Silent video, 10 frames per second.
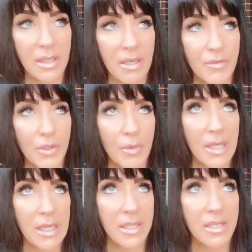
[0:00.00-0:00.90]
if you
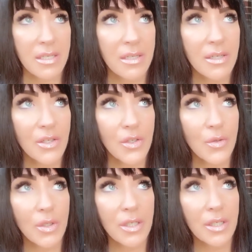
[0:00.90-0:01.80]
eat
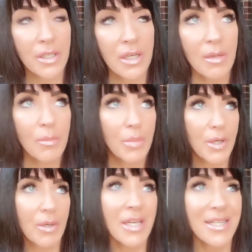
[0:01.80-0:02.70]
your
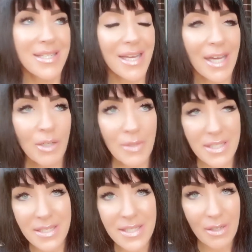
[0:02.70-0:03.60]
pro, see, I don't
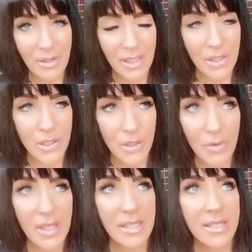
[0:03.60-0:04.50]
necessarily do
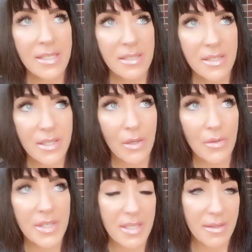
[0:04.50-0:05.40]
this, so
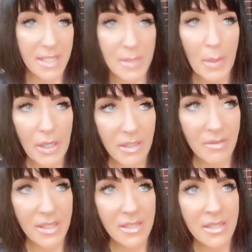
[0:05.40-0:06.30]
th this part of
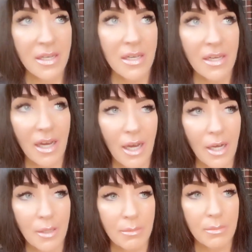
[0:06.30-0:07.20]
it.
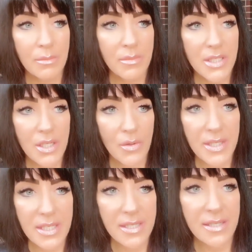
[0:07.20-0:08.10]
Um, so
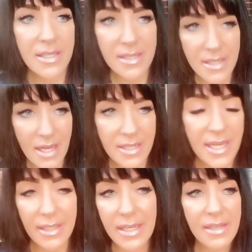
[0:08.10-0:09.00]
this is this is not a
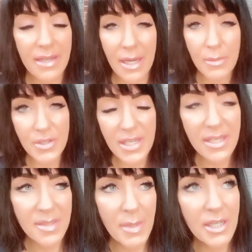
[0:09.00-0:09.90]
technique that I'm using
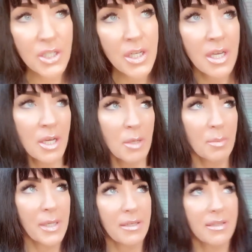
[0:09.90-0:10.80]
as much,
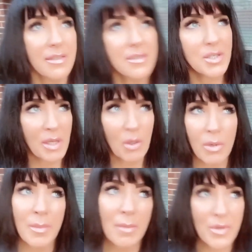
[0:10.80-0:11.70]
but so I don't
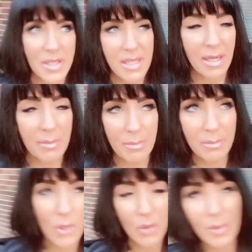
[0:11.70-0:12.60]
remember this, and I
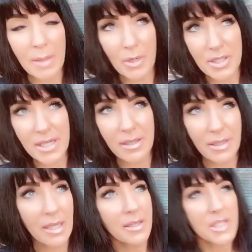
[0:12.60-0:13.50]
hope I'm
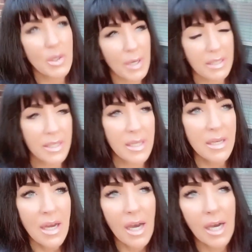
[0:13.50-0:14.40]
articulating this correctly.
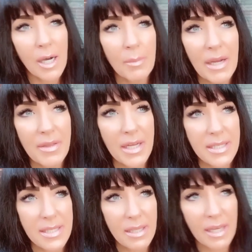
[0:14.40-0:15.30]
Um, I think
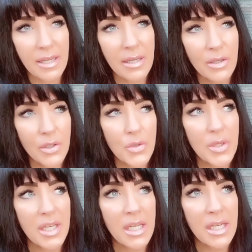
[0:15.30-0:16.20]
it's like you
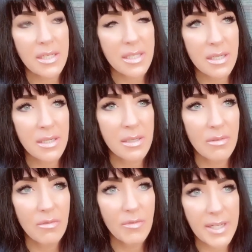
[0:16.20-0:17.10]
can eat
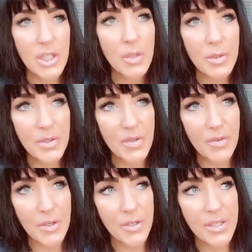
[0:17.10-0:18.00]
vegetables
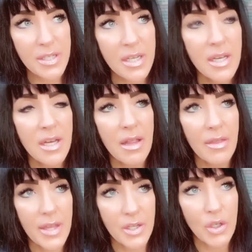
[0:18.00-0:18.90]
first,
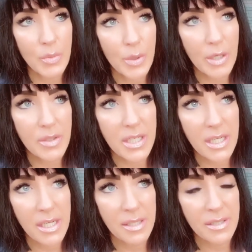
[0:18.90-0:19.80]
then your
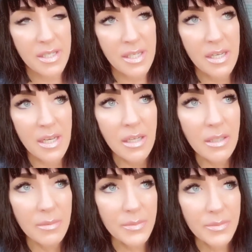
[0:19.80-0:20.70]
proteins.
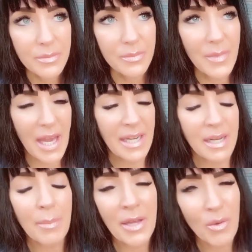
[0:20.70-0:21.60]
And it,
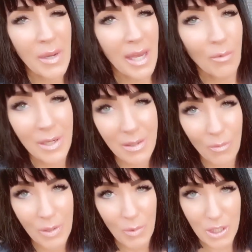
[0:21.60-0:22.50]
by the way, when
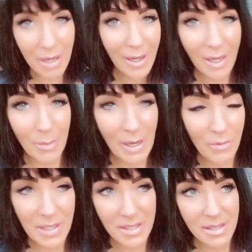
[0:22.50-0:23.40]
when we're talking
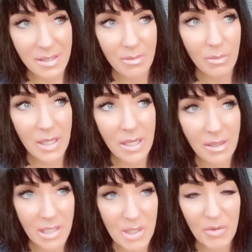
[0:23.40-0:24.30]
about these eating
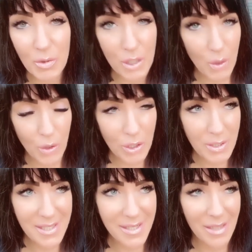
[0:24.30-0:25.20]
these foods in order,
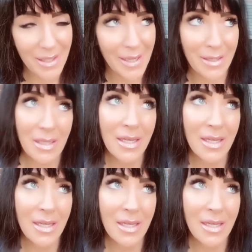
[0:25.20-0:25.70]
it's not like